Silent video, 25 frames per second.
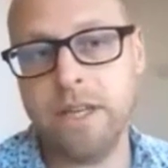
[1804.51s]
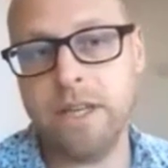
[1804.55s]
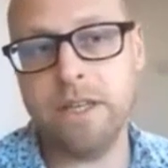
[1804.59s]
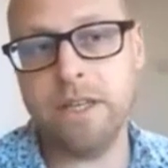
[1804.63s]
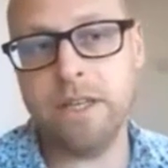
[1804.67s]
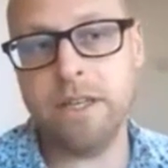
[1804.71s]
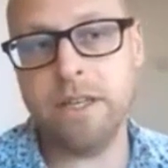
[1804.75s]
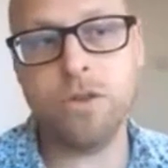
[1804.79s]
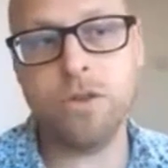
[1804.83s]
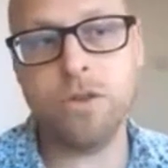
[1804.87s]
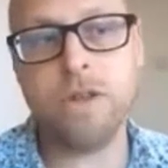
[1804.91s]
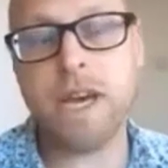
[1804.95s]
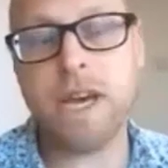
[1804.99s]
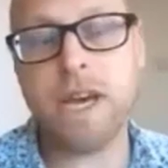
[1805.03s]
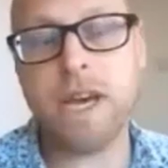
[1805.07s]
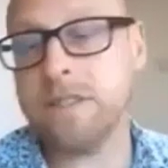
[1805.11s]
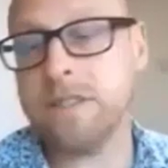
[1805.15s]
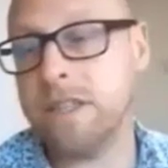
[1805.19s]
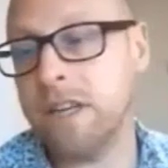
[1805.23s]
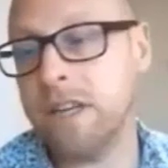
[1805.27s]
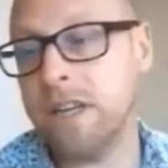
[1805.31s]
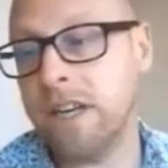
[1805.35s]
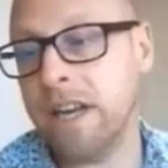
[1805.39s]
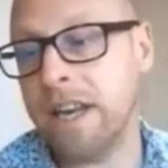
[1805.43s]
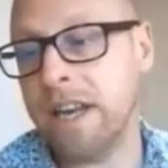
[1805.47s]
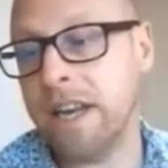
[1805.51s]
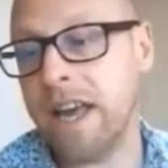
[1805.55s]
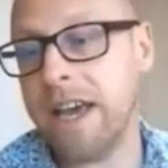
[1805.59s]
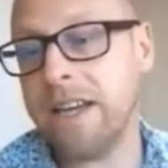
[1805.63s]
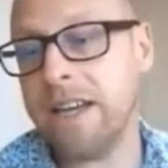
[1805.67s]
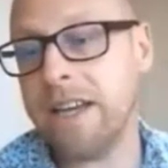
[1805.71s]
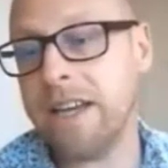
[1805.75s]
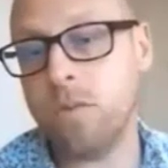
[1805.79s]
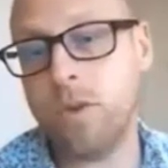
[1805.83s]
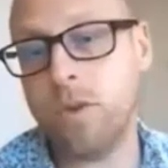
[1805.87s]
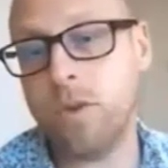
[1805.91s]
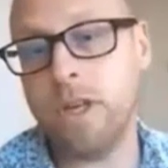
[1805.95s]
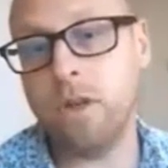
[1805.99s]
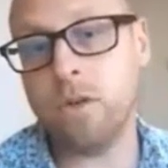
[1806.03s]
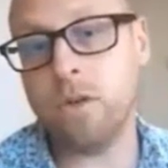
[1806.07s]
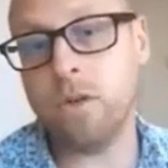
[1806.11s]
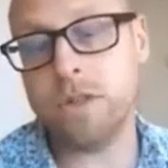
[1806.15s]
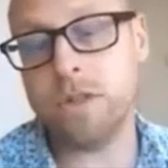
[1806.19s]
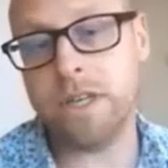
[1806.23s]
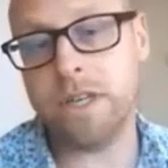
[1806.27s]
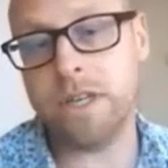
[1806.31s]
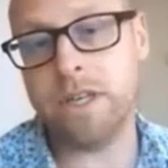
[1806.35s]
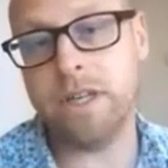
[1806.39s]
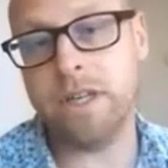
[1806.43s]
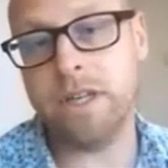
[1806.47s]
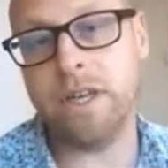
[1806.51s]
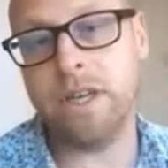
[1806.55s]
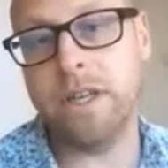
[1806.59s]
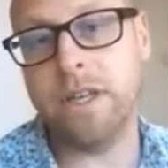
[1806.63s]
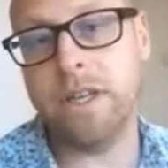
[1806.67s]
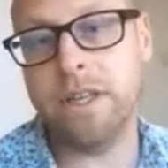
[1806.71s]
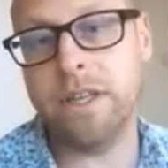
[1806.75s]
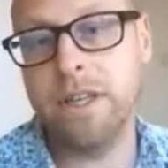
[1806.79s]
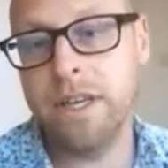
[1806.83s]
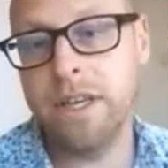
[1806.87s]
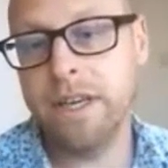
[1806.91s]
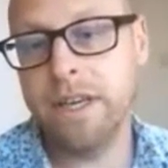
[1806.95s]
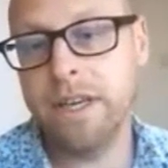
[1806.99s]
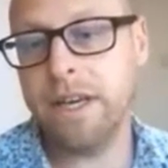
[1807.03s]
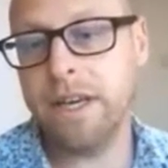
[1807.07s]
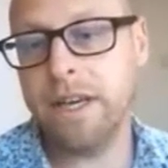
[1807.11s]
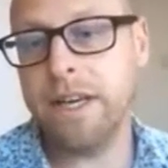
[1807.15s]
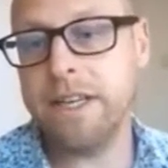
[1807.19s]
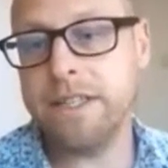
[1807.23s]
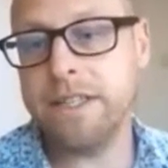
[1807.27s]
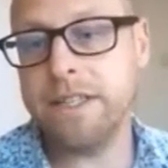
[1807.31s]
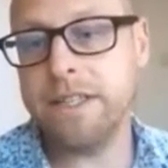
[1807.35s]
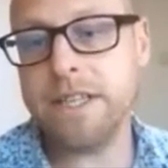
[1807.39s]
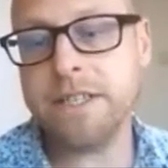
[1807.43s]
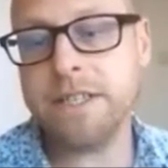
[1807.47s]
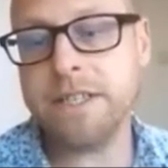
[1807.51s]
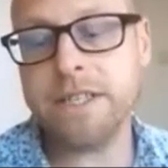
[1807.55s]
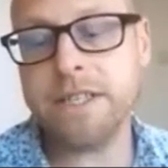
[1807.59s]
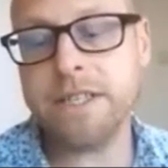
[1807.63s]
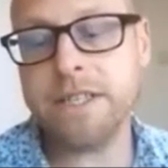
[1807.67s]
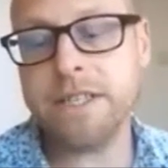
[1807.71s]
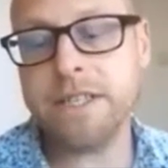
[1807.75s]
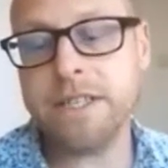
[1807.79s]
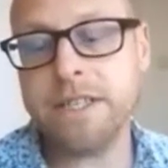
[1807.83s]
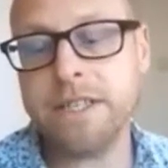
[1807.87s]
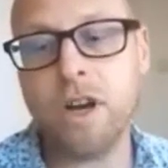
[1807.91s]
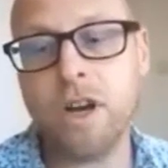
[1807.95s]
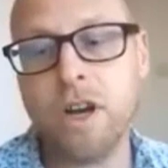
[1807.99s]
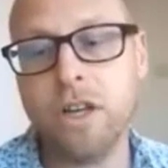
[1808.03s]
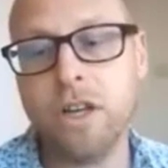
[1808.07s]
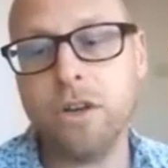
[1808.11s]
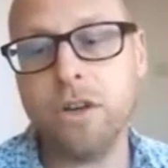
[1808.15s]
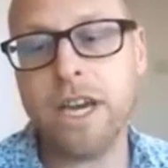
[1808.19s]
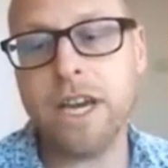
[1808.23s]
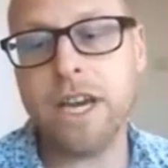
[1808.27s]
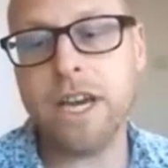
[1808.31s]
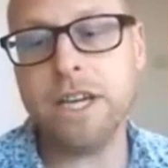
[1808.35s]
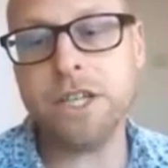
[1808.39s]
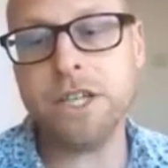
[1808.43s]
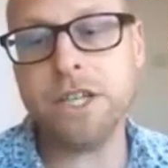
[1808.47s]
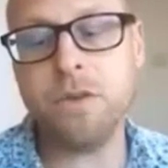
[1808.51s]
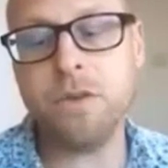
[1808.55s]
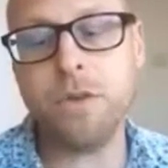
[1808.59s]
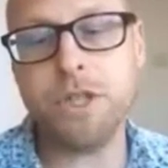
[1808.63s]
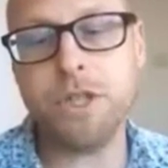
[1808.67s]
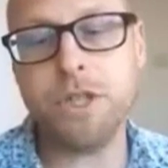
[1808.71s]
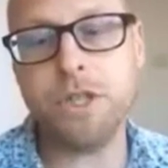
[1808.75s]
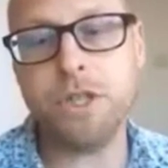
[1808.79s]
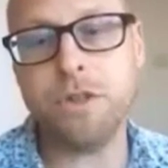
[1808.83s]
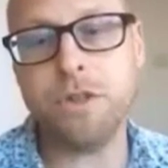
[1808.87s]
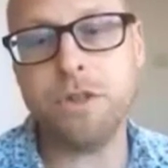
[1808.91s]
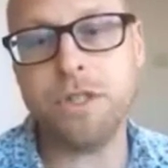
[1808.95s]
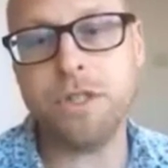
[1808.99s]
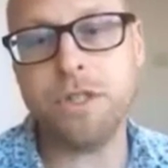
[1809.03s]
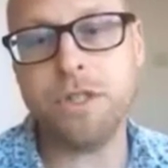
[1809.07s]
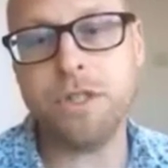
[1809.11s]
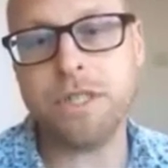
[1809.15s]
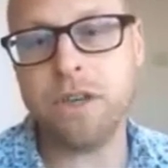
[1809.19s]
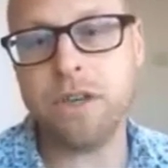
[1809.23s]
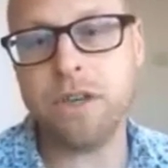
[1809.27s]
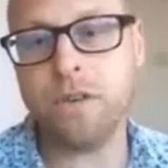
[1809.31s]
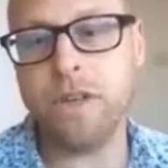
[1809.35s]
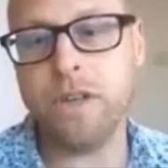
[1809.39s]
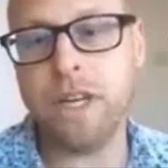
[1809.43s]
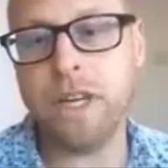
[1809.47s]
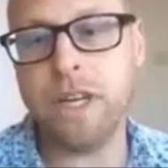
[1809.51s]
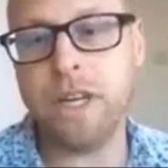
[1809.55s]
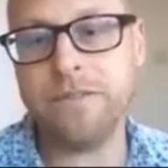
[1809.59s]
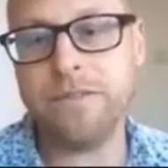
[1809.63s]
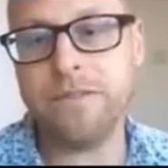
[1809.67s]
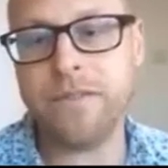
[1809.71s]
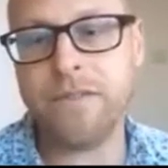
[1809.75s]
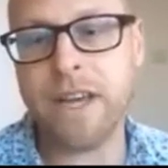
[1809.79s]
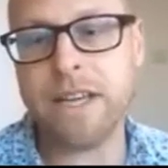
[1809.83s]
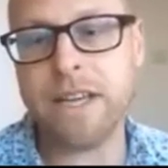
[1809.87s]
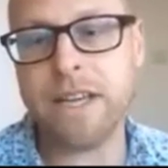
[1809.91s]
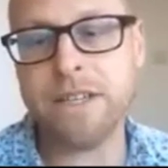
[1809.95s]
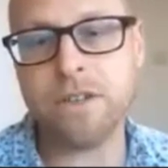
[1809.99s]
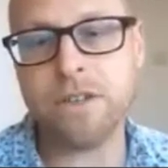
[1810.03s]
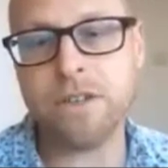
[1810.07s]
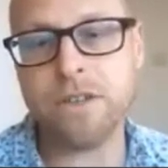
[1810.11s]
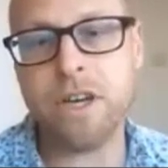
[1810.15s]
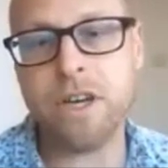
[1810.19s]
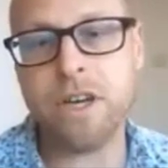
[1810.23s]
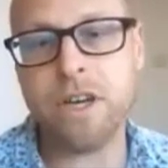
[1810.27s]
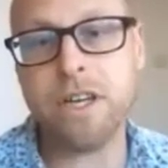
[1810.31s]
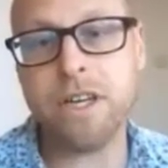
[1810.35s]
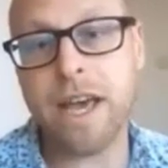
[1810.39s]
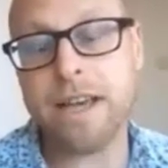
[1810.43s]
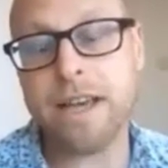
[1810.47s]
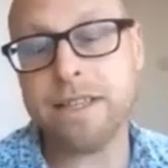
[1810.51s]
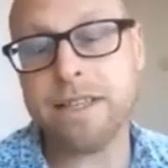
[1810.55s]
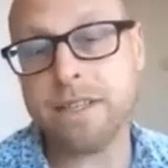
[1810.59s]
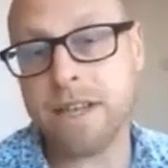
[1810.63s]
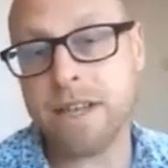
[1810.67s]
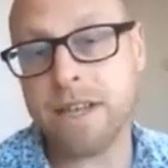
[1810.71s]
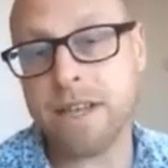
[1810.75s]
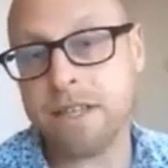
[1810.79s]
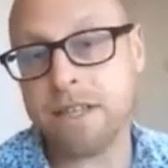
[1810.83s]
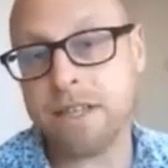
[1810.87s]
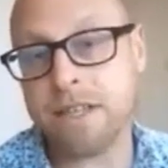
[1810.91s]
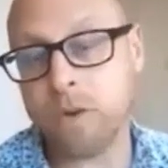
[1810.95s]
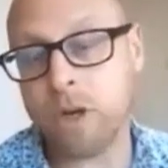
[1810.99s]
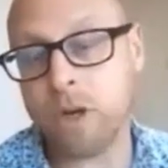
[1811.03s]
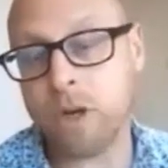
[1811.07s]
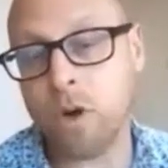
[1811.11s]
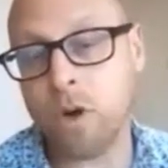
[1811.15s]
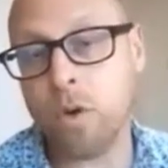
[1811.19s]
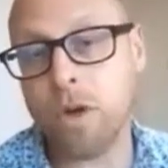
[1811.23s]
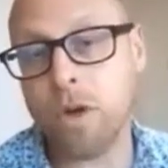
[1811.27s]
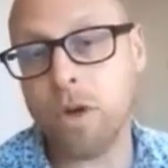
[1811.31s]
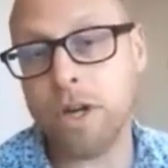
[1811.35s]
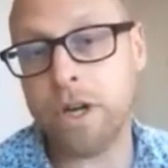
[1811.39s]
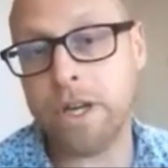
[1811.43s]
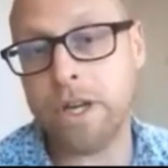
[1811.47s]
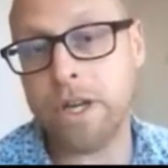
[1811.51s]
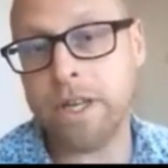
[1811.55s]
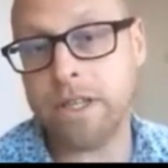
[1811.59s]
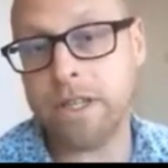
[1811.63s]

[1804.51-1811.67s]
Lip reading: In 2008, we looked at an existing site location, which you can see on the left-hand side, as recorded